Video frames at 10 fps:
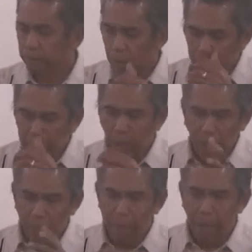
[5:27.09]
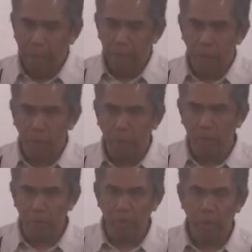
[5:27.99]
Now, let me ask you a
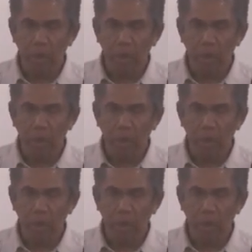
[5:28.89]
question.